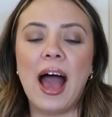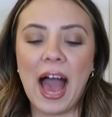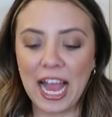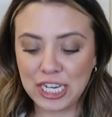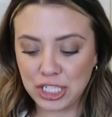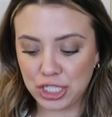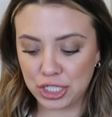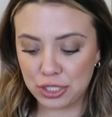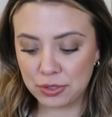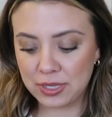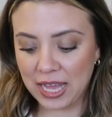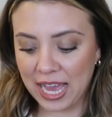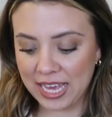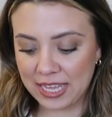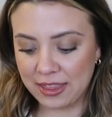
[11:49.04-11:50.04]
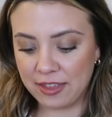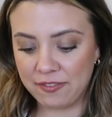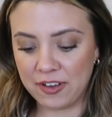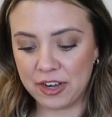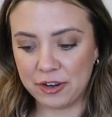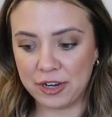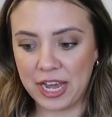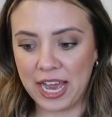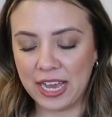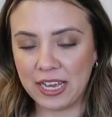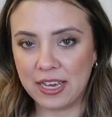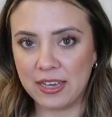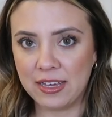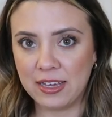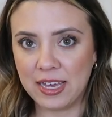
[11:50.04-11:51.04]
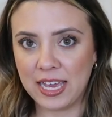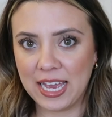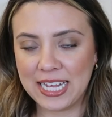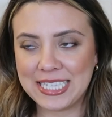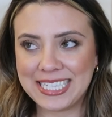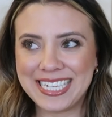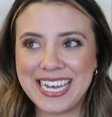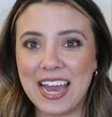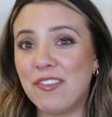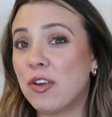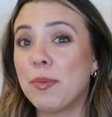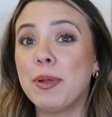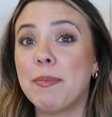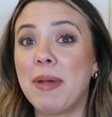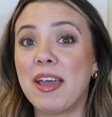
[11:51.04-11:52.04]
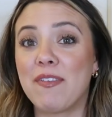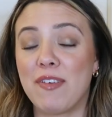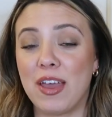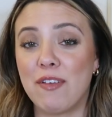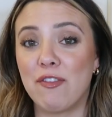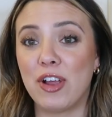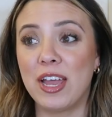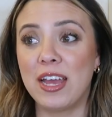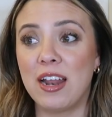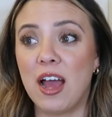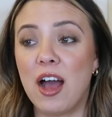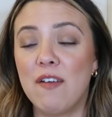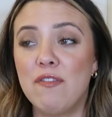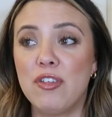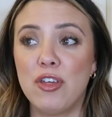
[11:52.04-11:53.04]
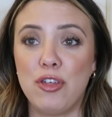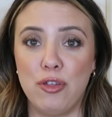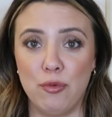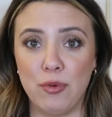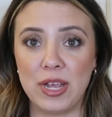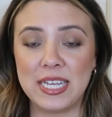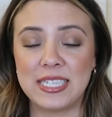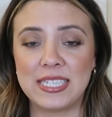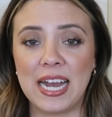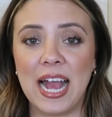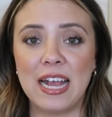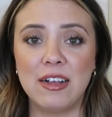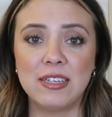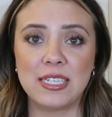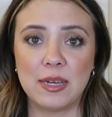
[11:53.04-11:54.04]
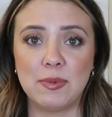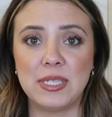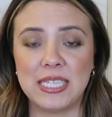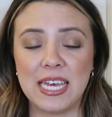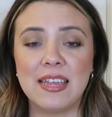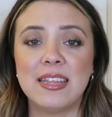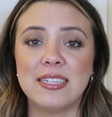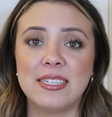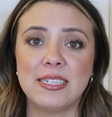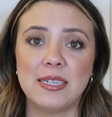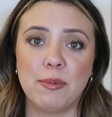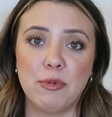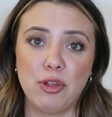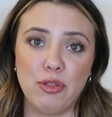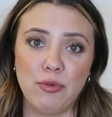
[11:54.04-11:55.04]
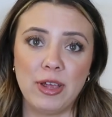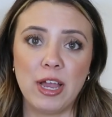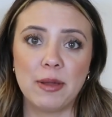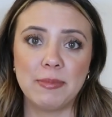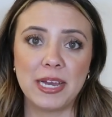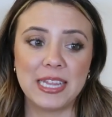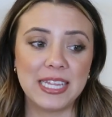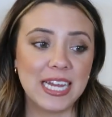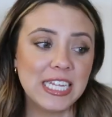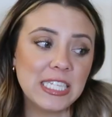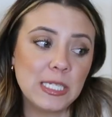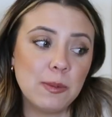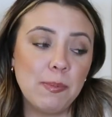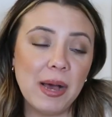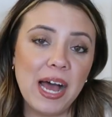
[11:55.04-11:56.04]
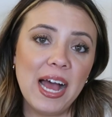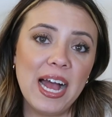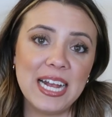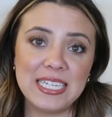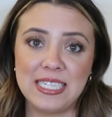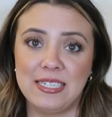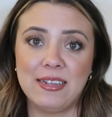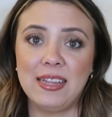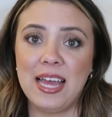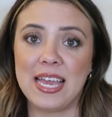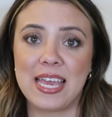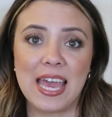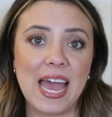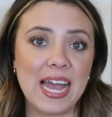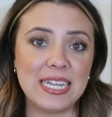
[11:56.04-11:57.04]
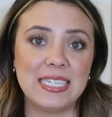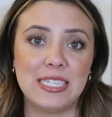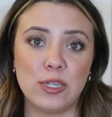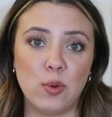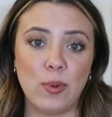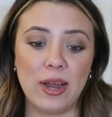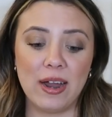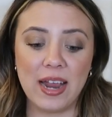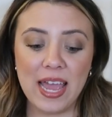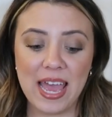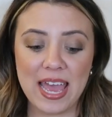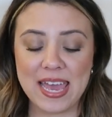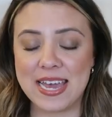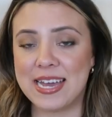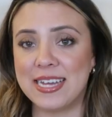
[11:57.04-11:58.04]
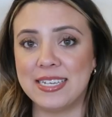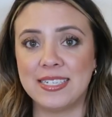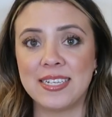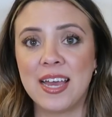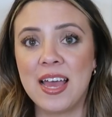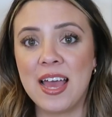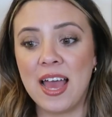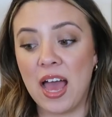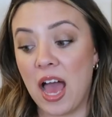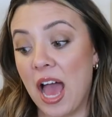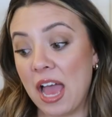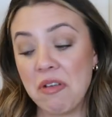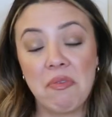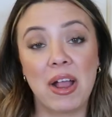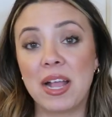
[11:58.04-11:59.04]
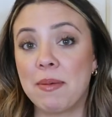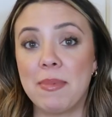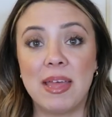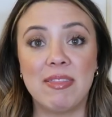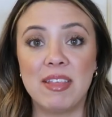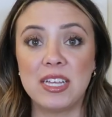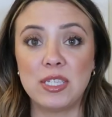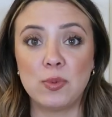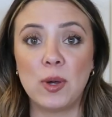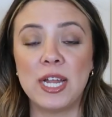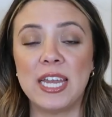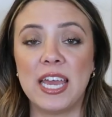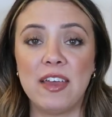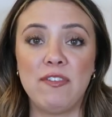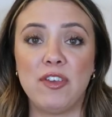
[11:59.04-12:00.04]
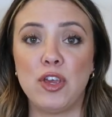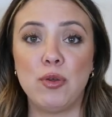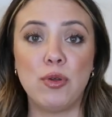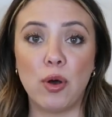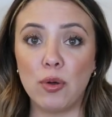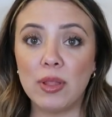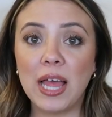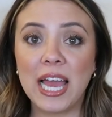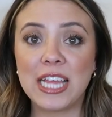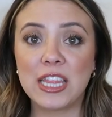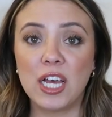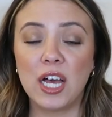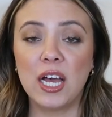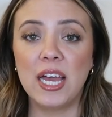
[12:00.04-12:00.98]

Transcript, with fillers: I do like the funnel neck. It's never been my favorite of the three styles. I would say this is number 3 on my list, but I still like it. I still wear it, and I recommend this one if you don't like the